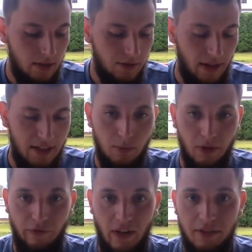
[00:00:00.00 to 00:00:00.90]
So that's
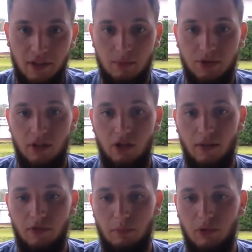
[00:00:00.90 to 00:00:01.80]
where faith comes in. You
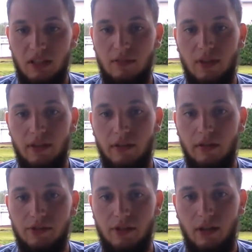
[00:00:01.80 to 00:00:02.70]
have to believe that
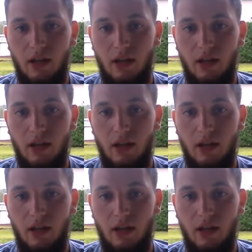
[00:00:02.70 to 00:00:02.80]
there's